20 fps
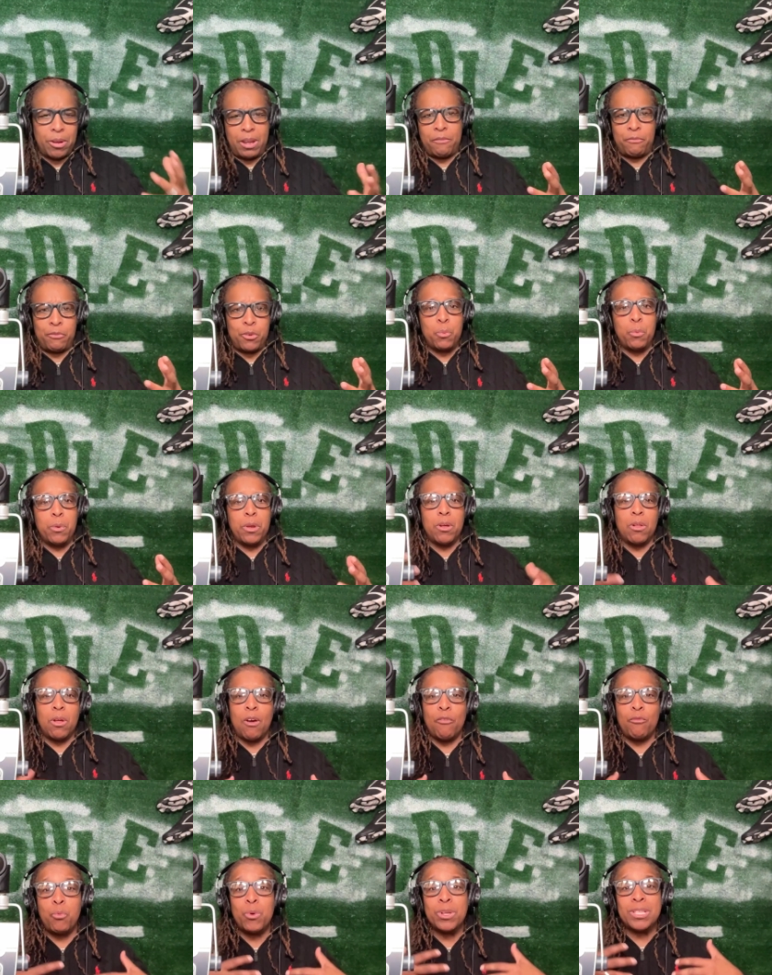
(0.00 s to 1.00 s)
if you will,
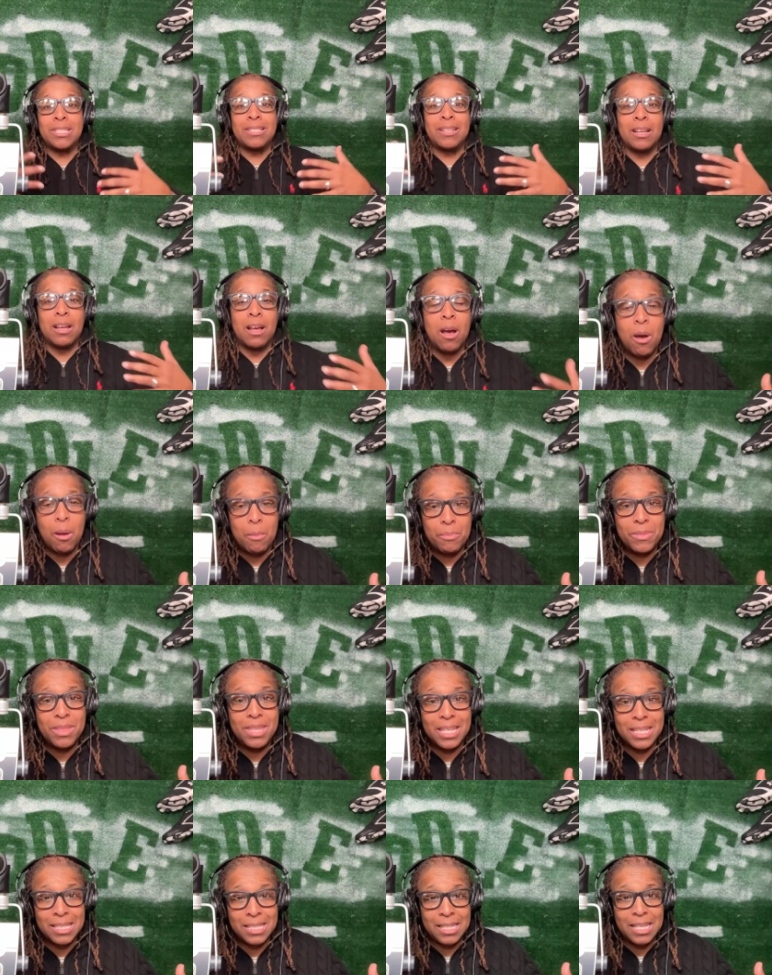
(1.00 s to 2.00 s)
of what's to come
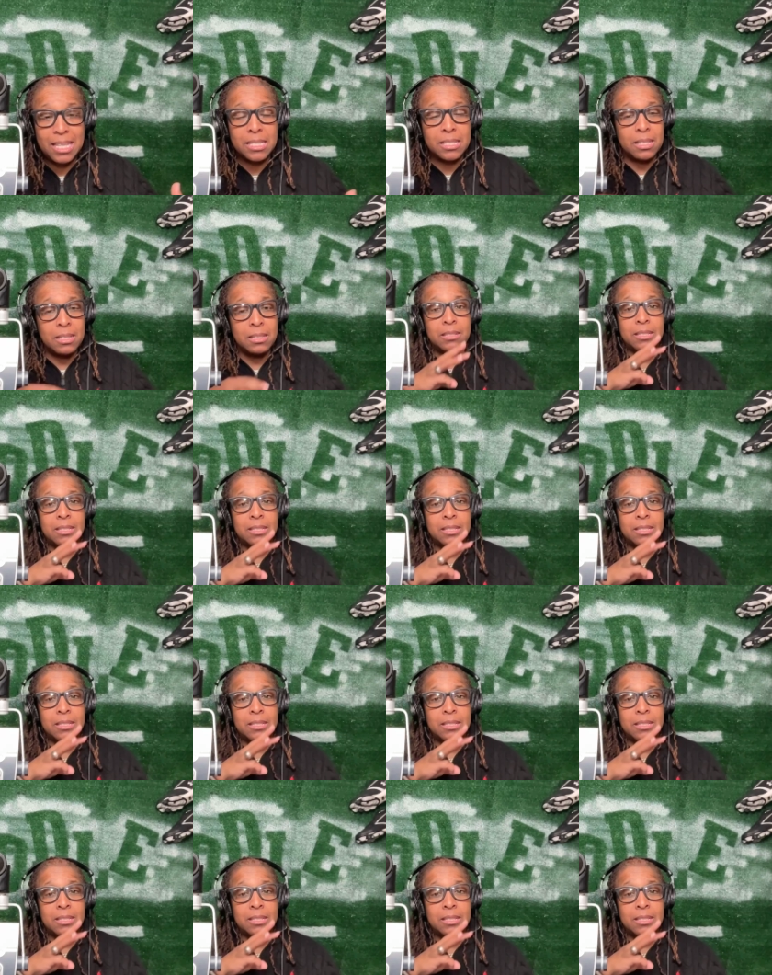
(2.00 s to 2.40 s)
this season